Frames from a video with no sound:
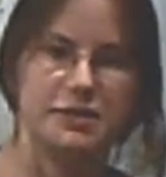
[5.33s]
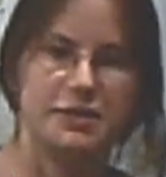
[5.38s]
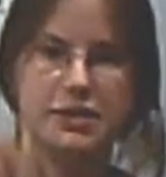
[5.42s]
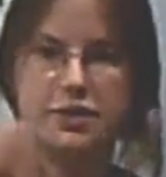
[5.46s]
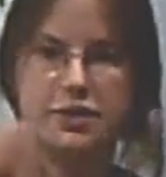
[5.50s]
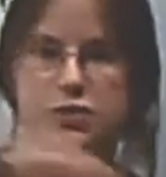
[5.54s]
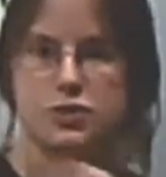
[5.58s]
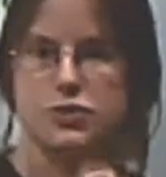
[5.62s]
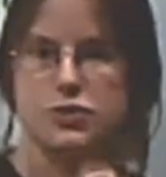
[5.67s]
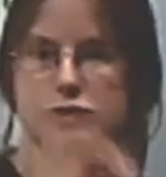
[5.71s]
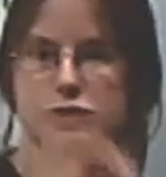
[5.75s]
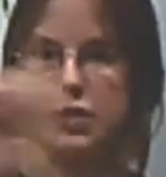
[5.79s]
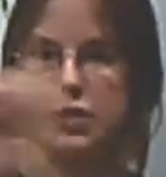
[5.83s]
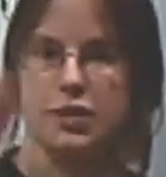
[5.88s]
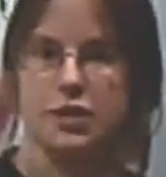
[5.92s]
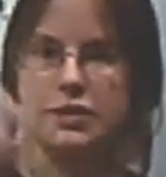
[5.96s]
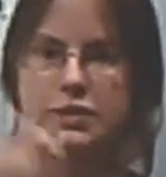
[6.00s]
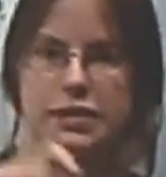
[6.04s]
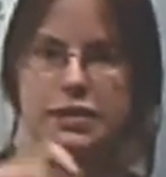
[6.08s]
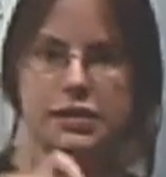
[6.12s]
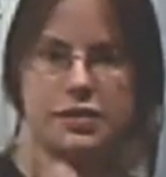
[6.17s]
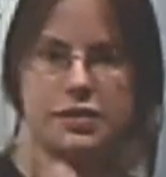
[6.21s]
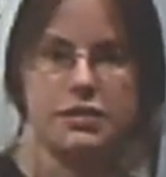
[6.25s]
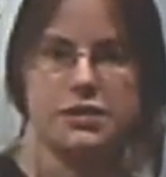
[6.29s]
is like
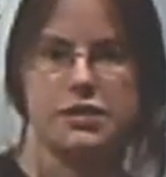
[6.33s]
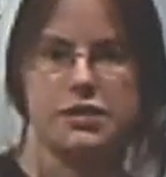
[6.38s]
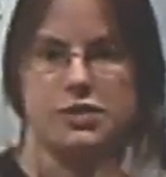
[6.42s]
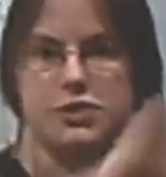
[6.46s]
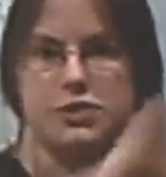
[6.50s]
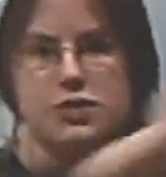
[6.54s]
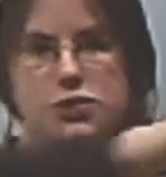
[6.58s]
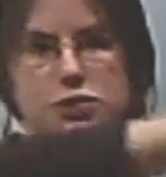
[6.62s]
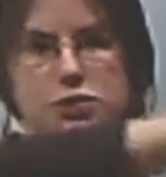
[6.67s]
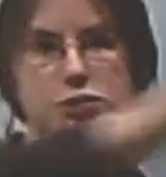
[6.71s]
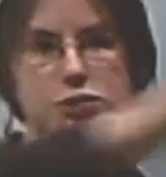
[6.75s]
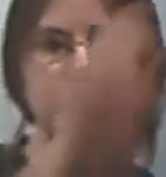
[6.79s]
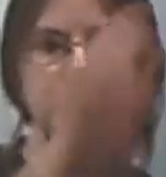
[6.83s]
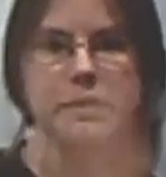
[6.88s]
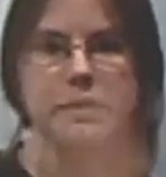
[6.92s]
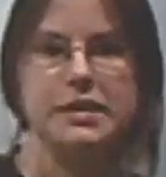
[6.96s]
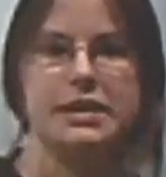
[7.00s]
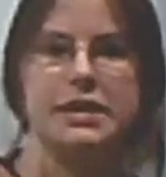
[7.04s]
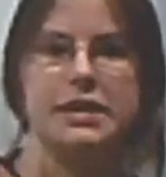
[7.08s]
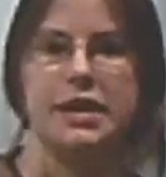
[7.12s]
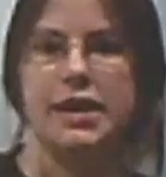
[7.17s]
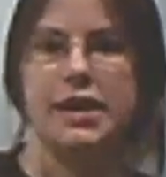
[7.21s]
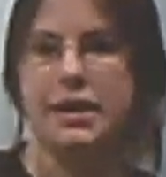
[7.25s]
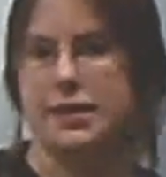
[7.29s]
scrawling just to
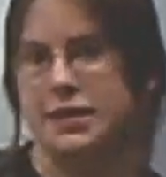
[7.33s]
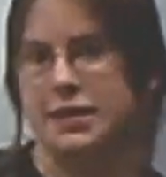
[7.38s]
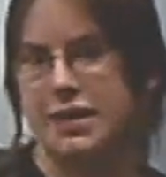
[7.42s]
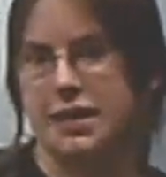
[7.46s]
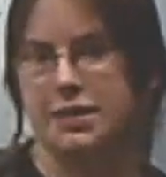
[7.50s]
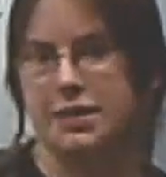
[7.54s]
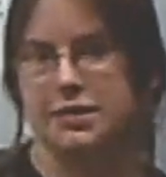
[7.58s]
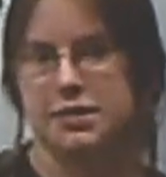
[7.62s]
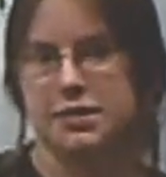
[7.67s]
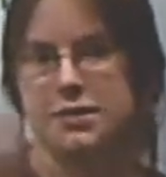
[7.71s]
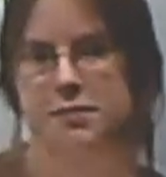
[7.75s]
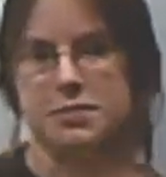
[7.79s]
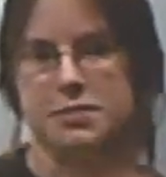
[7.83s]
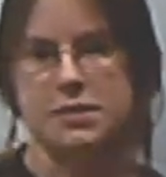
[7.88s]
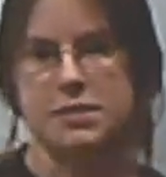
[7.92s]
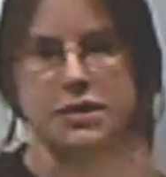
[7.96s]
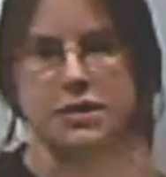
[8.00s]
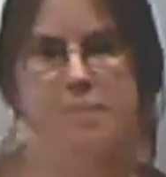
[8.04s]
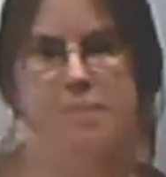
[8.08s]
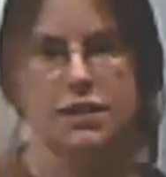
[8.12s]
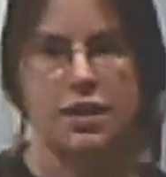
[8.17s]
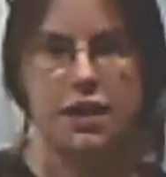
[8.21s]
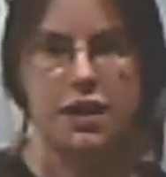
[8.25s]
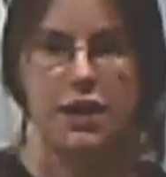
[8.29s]
be and not to
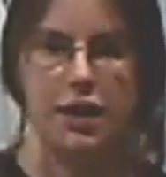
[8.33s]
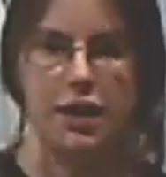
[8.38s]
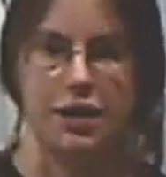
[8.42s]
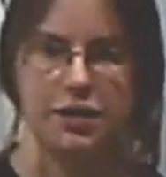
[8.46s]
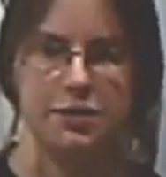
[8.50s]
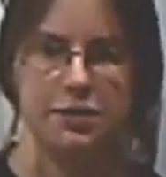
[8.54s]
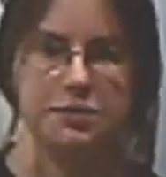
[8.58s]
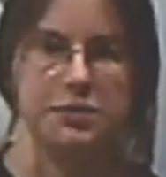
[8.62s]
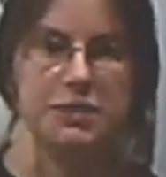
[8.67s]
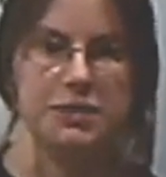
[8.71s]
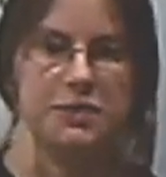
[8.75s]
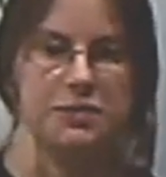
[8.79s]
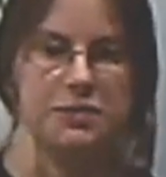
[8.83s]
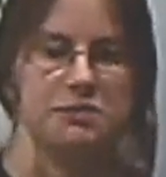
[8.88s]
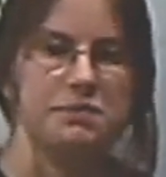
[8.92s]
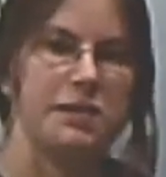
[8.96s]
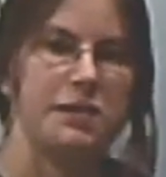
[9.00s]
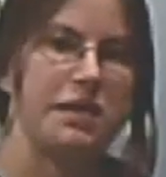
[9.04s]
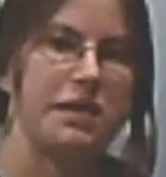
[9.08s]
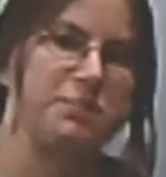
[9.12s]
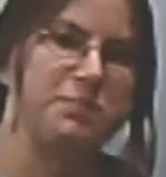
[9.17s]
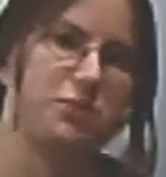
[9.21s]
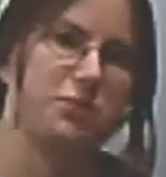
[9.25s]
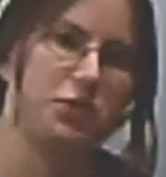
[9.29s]
be on a piece of
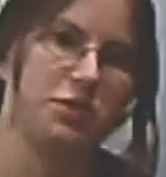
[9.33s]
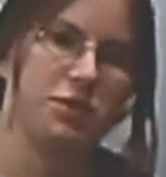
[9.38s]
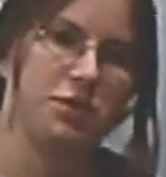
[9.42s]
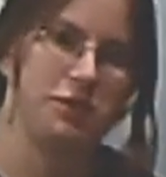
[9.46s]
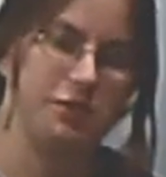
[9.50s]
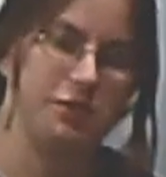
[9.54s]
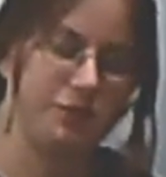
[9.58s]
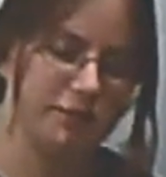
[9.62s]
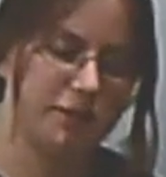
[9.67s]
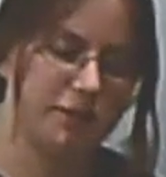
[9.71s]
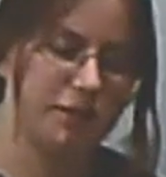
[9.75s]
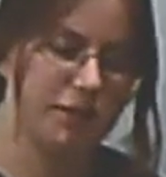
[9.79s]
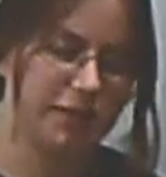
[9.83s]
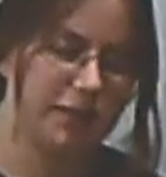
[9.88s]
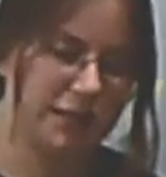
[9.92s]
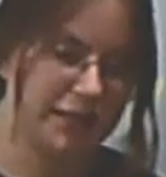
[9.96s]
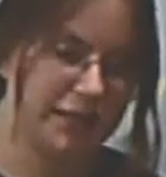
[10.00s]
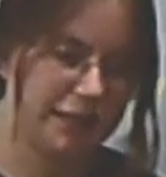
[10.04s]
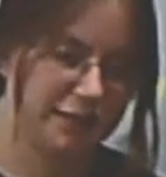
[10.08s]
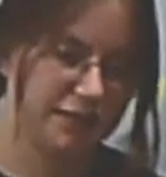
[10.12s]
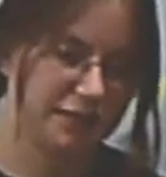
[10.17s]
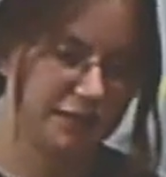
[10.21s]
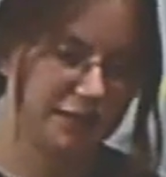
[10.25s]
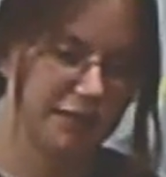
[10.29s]
paper, and Ophelia
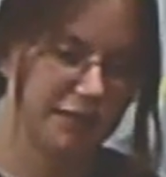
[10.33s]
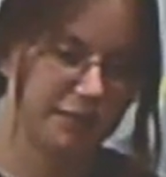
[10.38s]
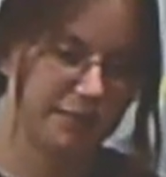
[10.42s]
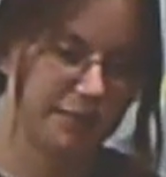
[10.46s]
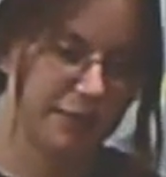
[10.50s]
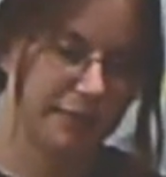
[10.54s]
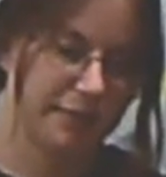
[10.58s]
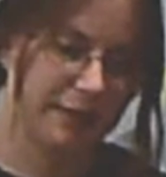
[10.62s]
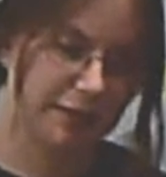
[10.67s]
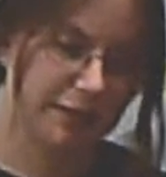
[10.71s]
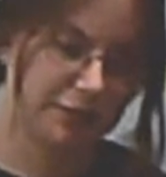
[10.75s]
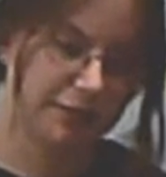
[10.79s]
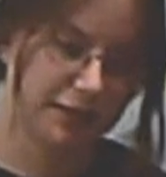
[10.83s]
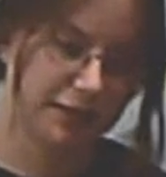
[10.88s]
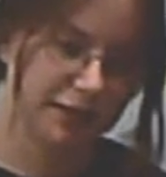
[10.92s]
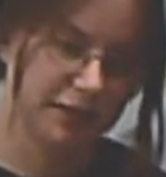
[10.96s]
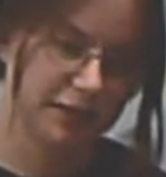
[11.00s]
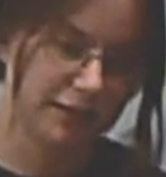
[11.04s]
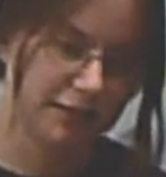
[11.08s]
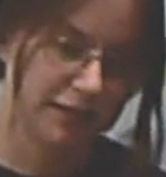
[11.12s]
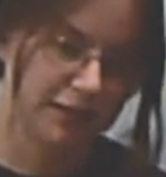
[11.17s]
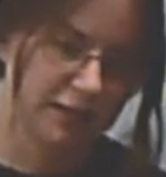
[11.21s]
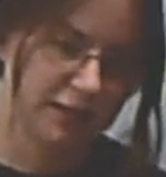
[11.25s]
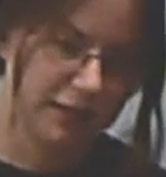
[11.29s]
asks him about
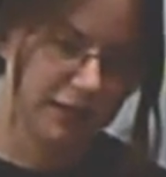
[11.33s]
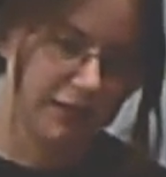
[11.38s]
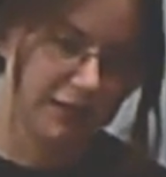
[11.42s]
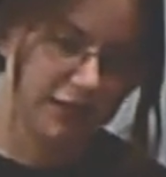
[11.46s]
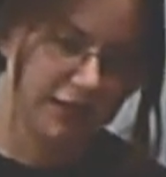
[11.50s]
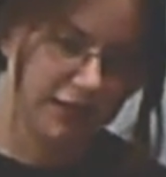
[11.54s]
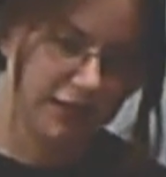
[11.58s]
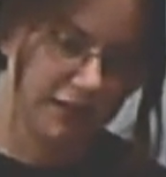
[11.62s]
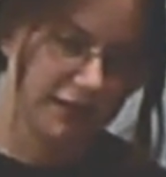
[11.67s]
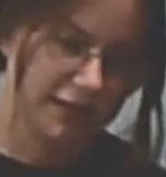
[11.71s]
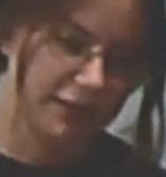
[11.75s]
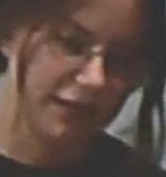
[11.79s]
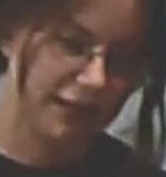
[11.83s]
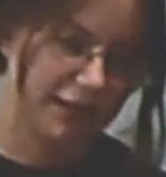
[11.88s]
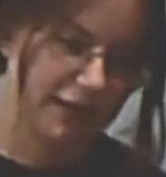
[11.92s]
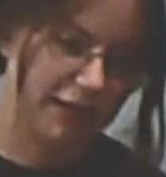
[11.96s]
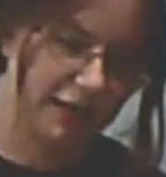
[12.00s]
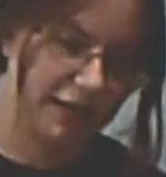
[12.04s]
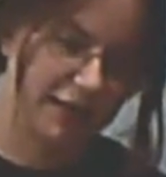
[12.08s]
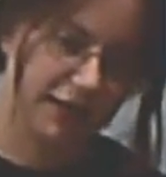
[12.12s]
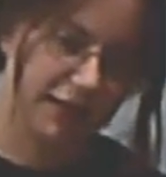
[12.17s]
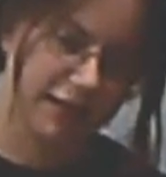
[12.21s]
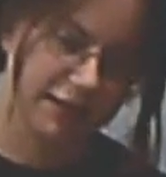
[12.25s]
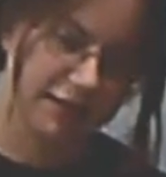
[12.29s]
it.
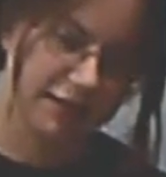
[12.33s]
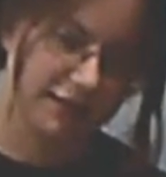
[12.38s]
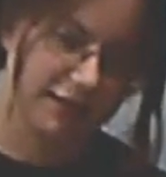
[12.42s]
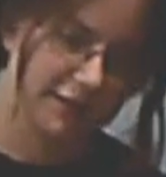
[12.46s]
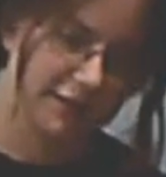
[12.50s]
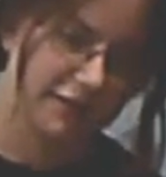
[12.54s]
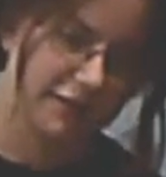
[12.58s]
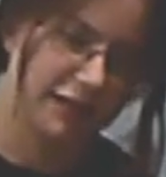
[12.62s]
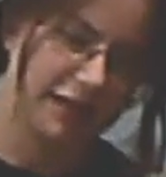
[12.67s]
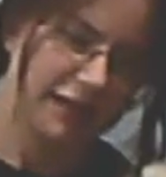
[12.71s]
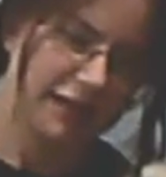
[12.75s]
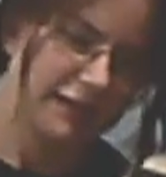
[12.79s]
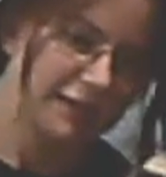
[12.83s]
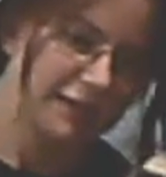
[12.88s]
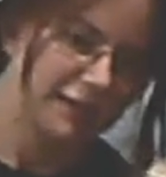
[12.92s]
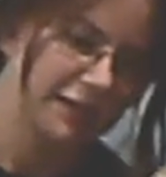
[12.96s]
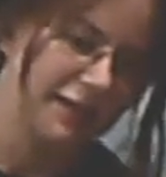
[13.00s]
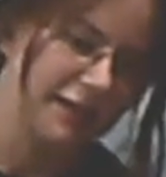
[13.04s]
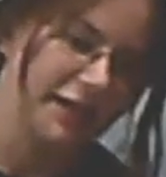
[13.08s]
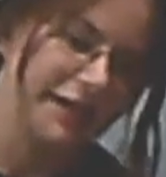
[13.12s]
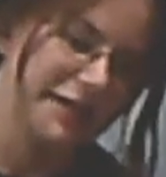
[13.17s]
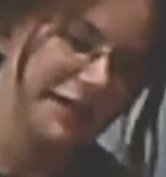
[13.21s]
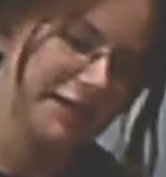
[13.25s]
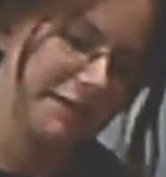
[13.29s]
And he asks,
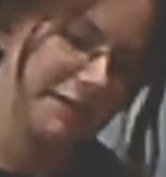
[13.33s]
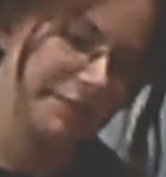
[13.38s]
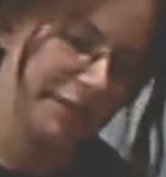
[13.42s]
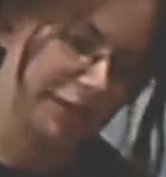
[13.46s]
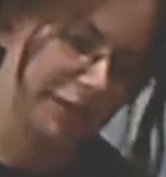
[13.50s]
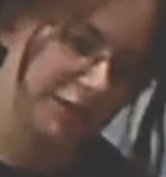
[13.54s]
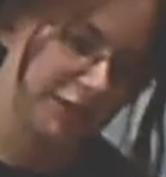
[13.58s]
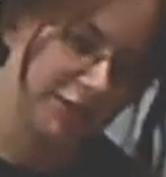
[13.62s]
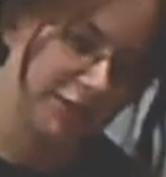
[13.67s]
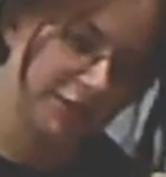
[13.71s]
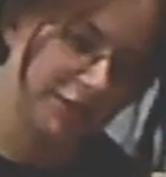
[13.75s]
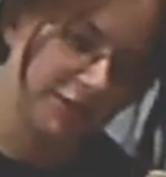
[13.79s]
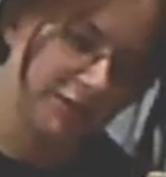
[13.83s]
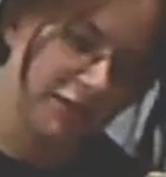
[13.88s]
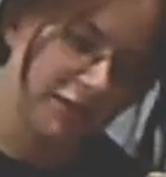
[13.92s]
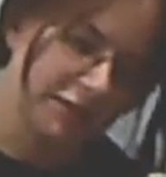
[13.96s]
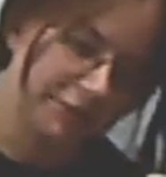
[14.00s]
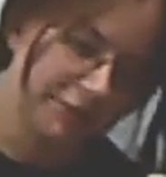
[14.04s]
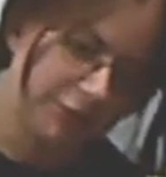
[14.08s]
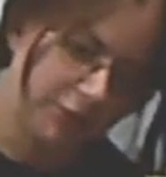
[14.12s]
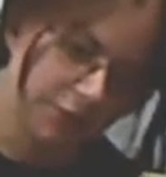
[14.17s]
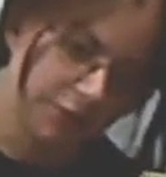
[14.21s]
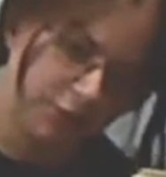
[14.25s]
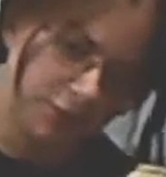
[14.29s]
Is it better to
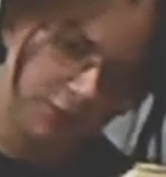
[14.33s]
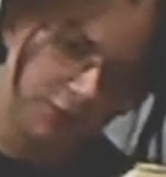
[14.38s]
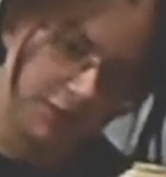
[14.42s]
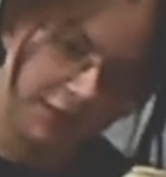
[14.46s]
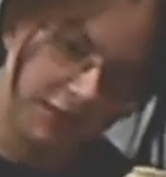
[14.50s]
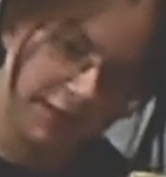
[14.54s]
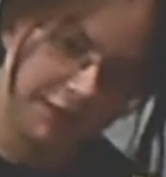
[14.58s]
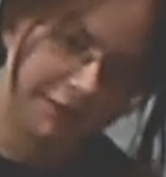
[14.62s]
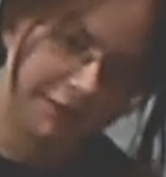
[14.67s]
suffer through